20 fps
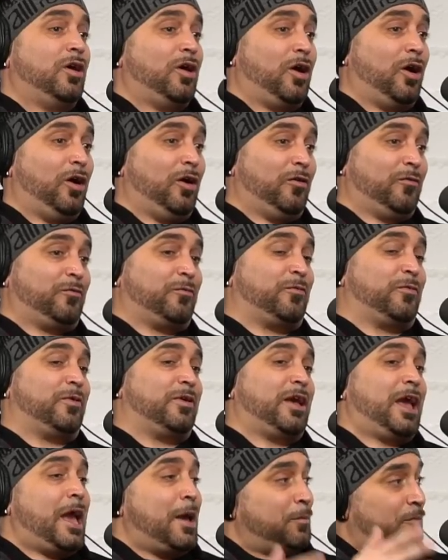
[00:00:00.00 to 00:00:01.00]
of
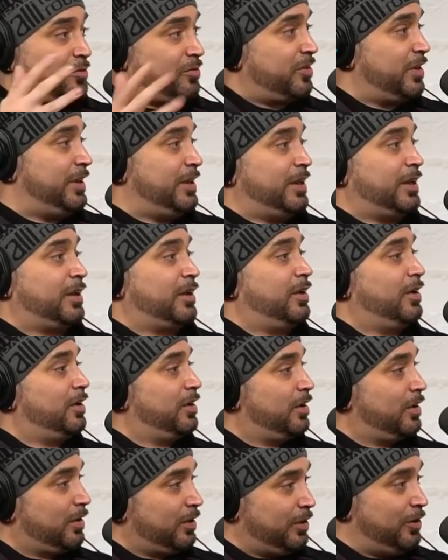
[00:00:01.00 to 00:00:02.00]
MCing,
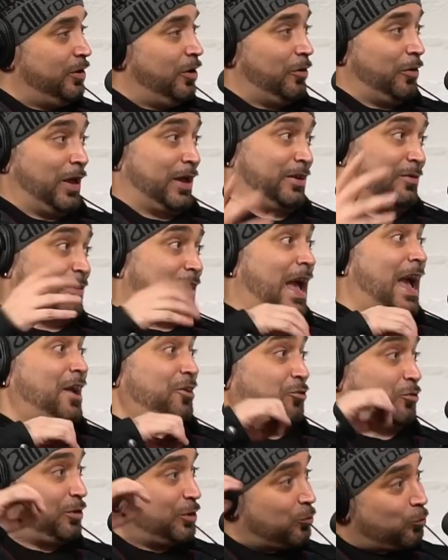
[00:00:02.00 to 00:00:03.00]
you know, like
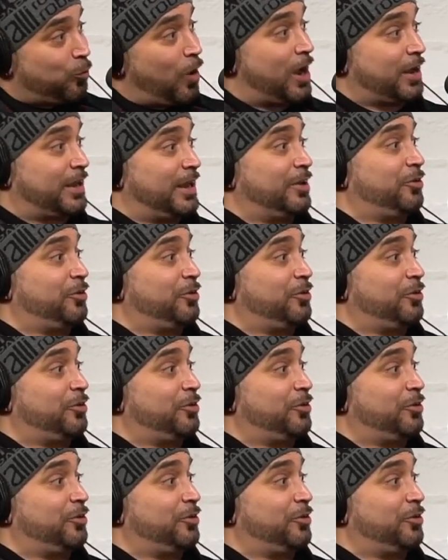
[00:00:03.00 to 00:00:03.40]
actually rocking